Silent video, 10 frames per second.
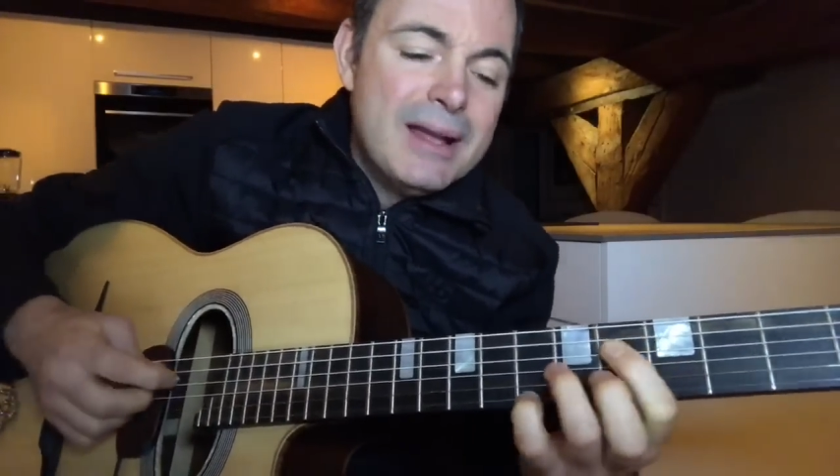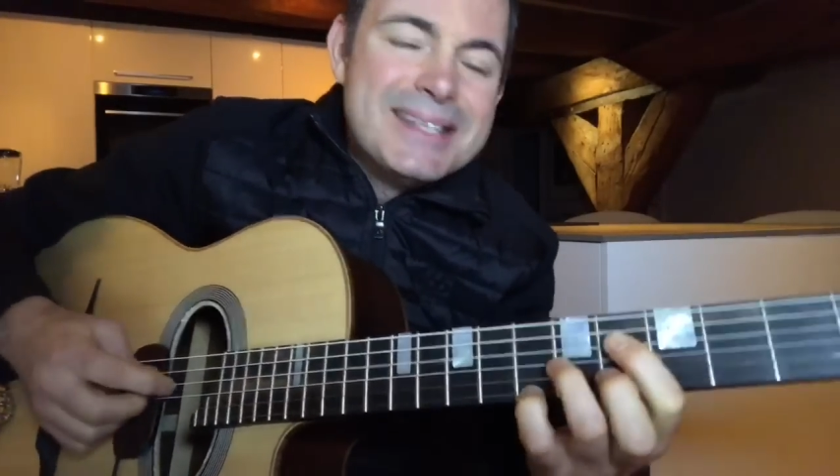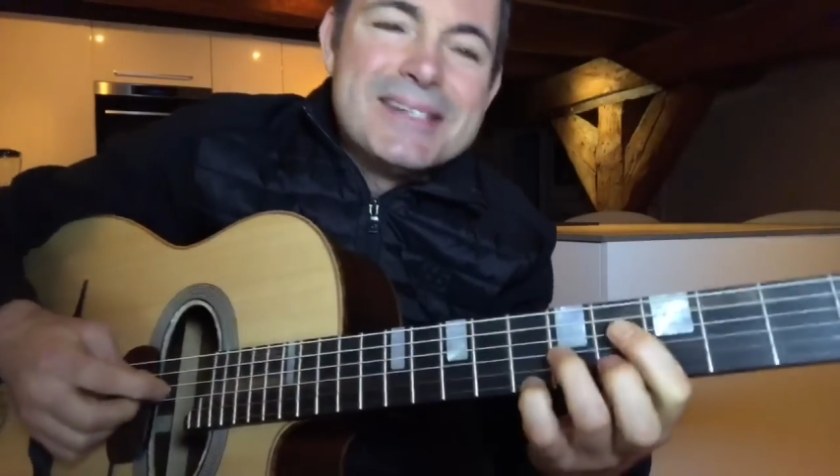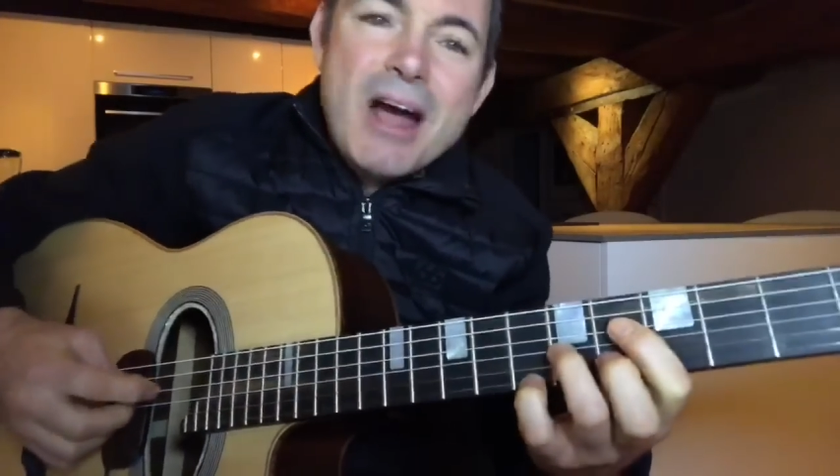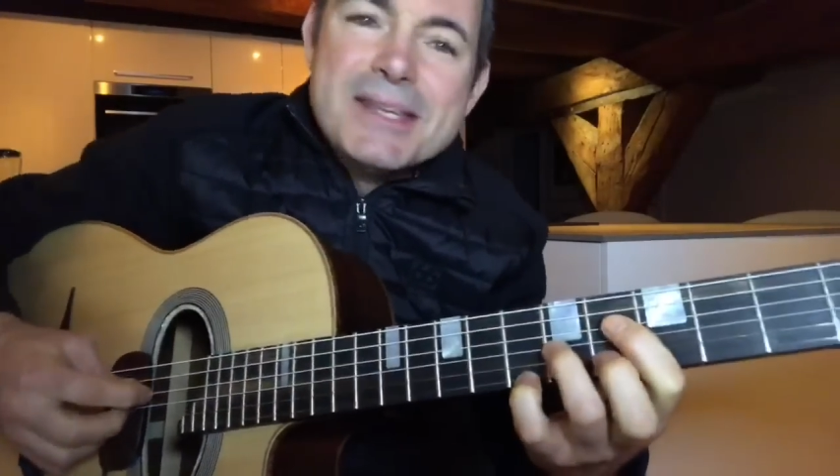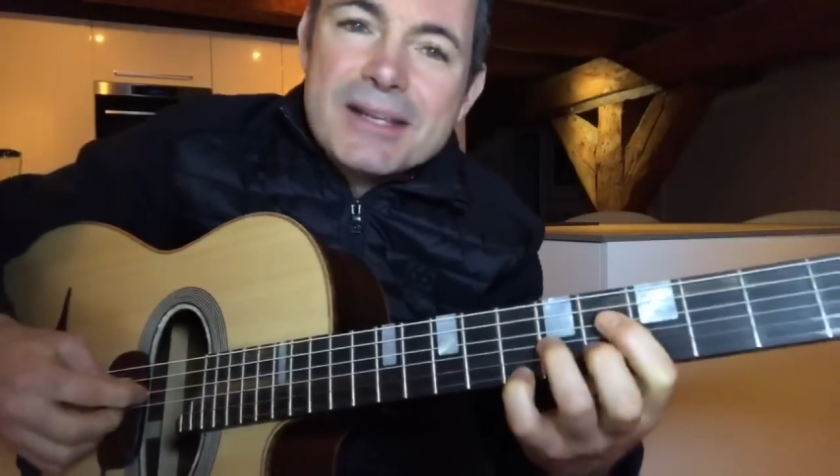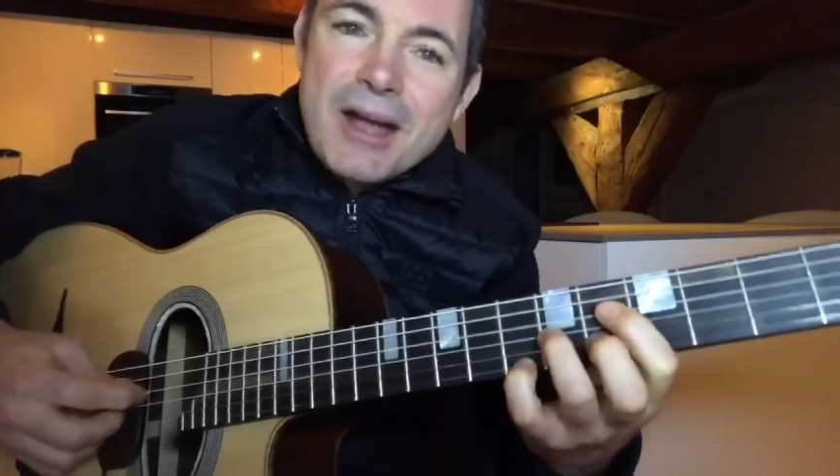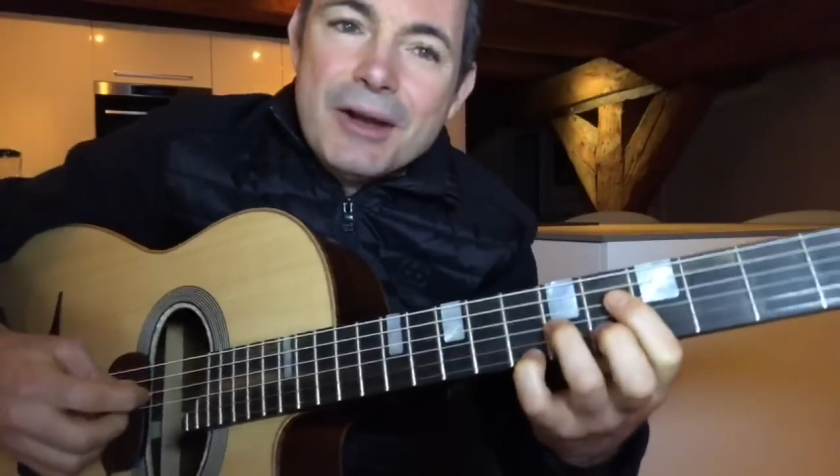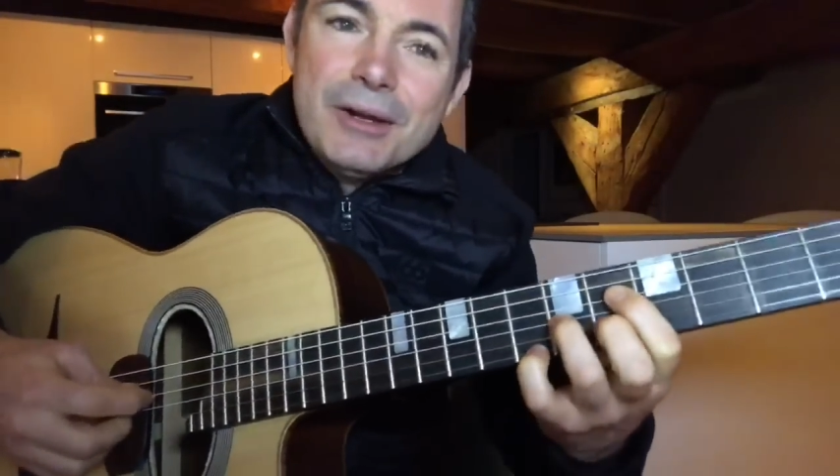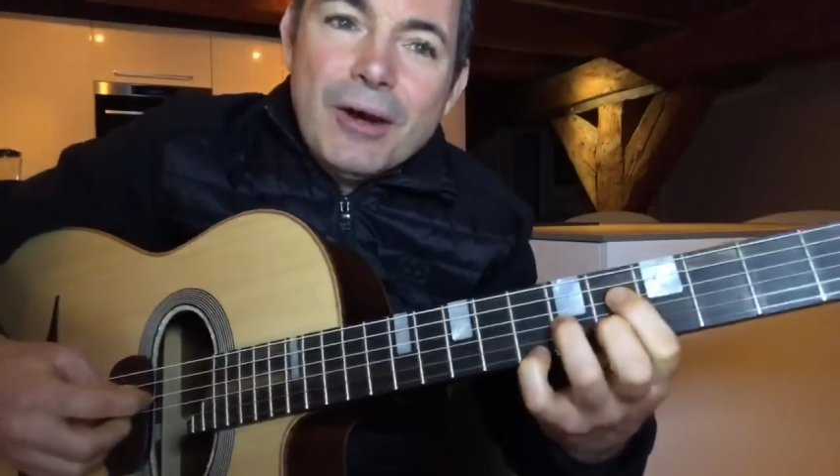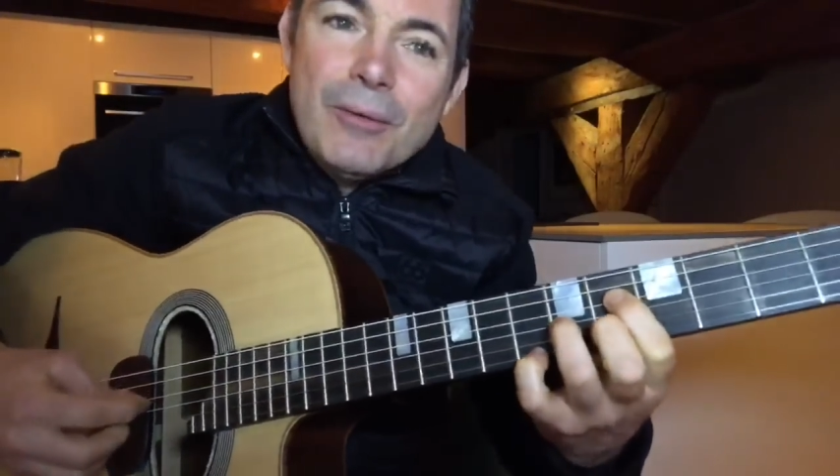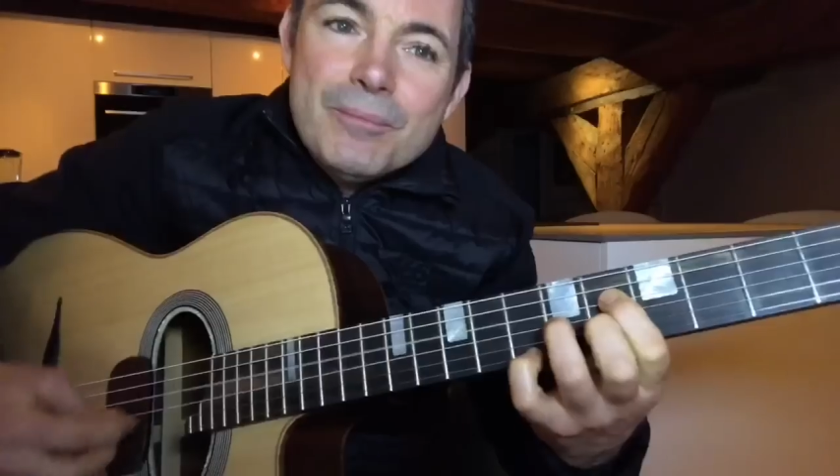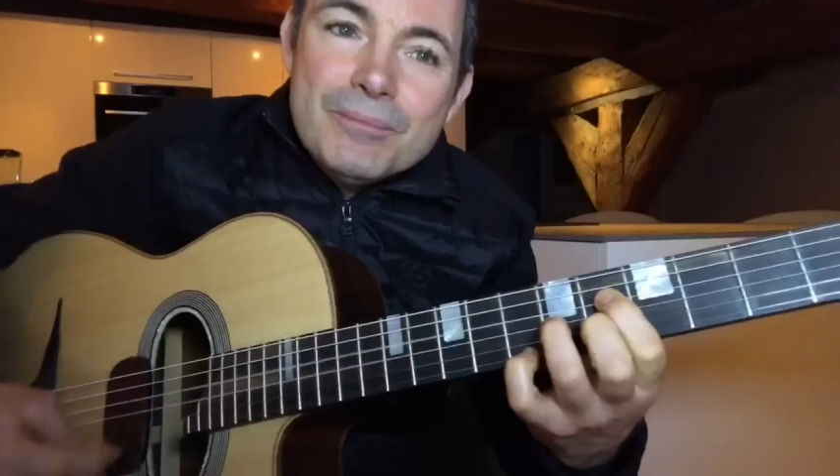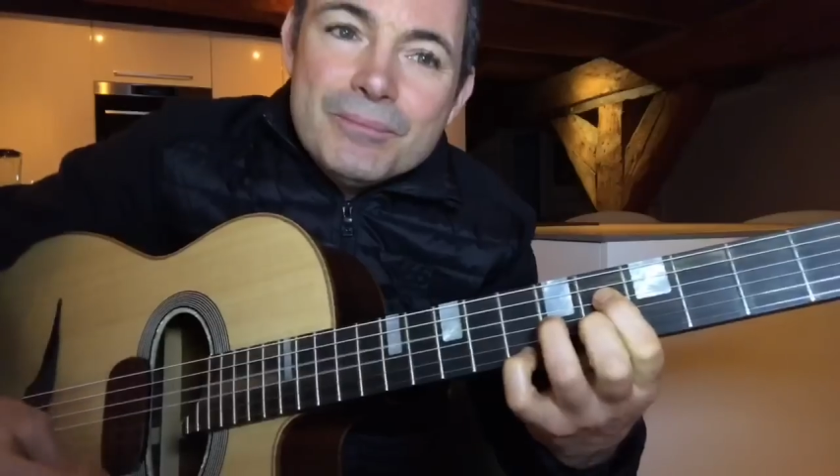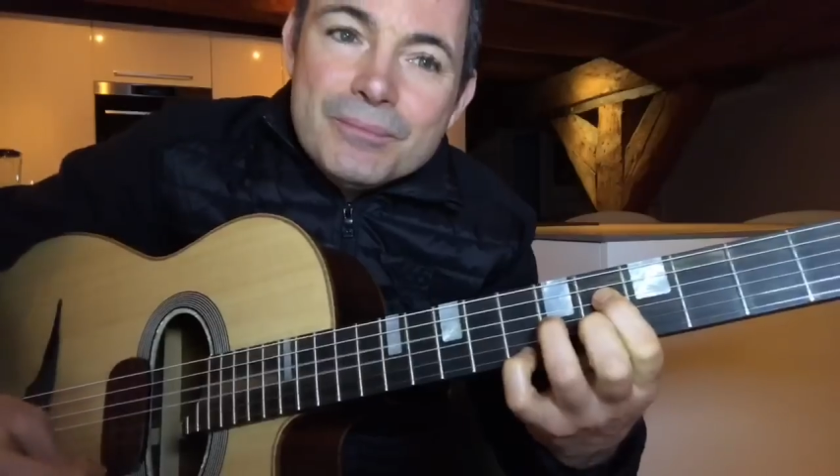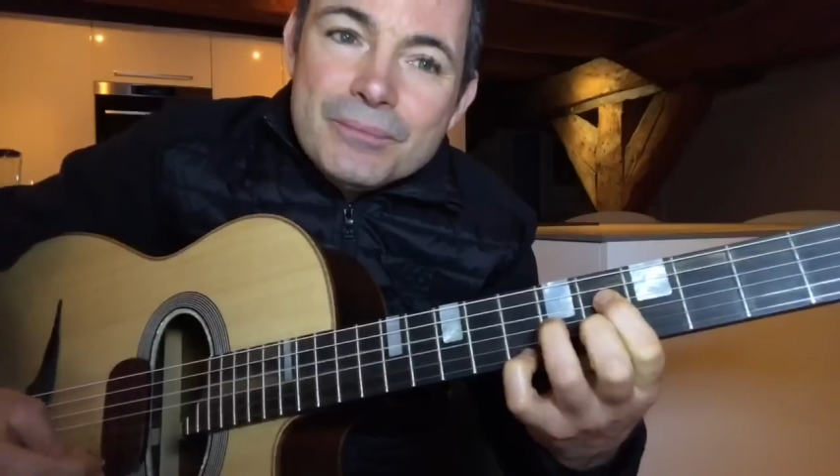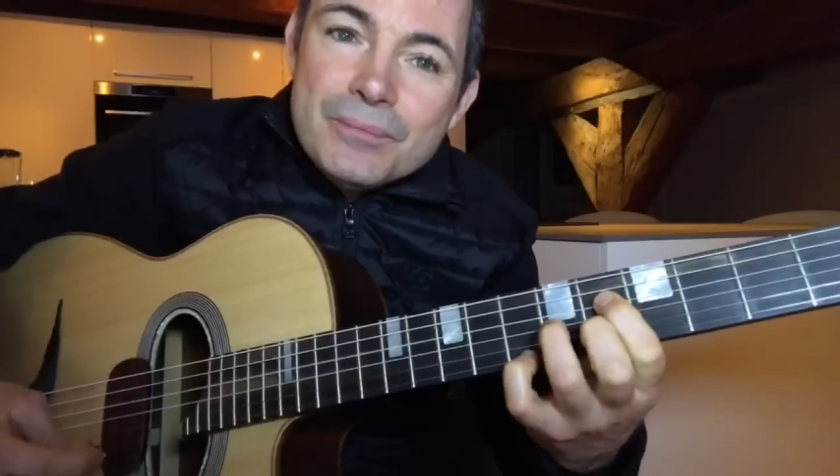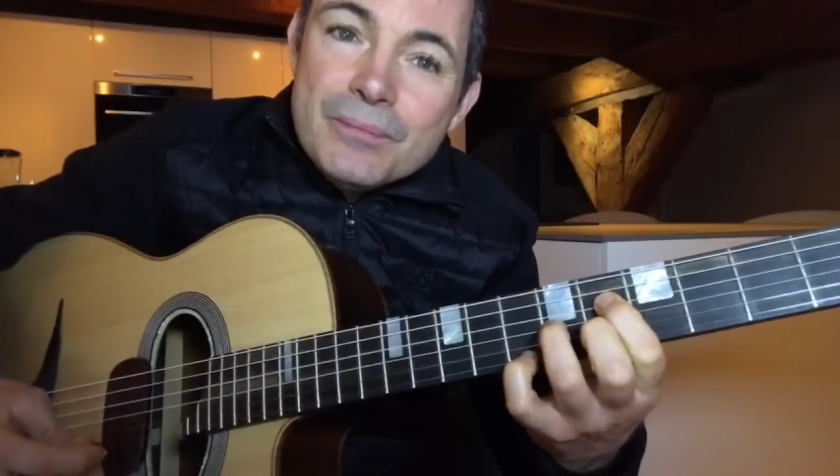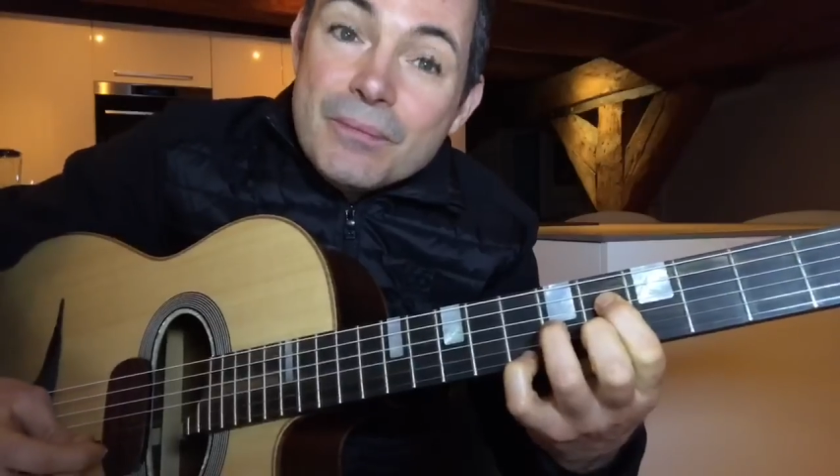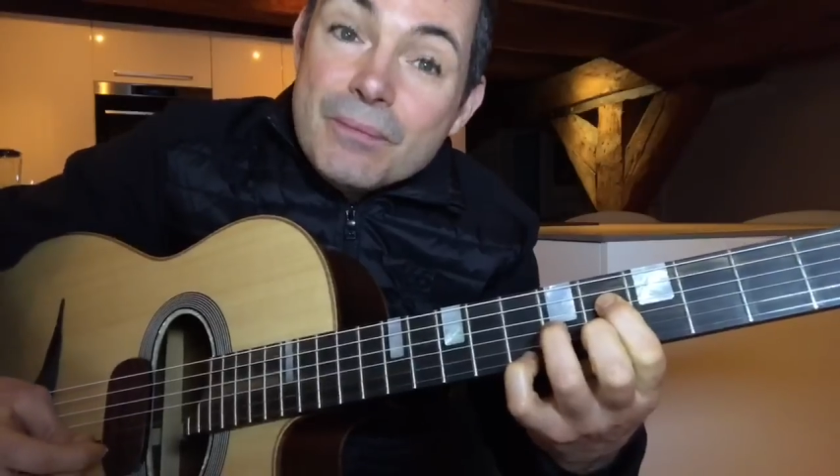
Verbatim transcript: it's nice to kind of go